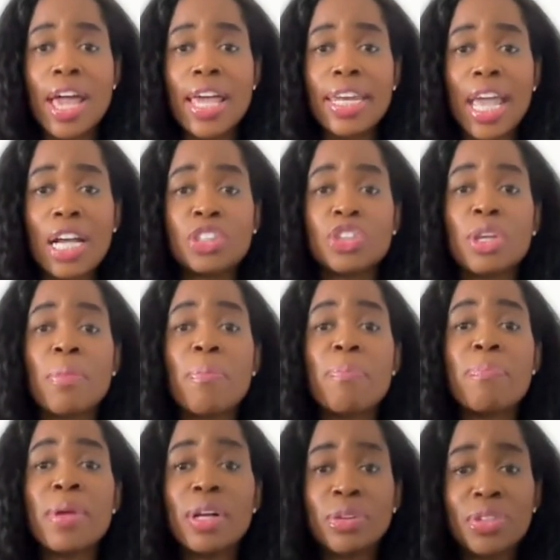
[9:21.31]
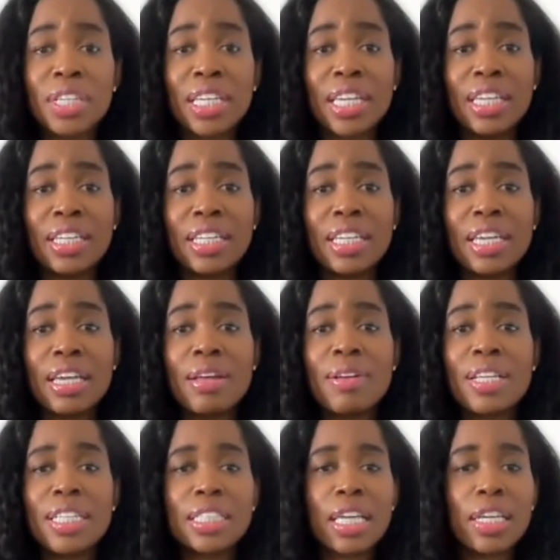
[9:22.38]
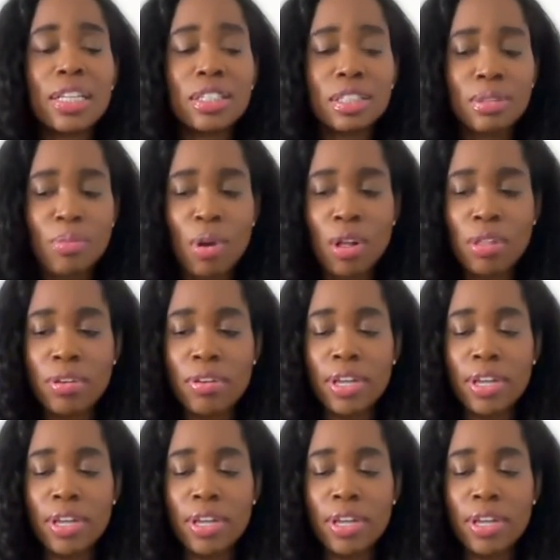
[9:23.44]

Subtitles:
and actually building it is getting smaller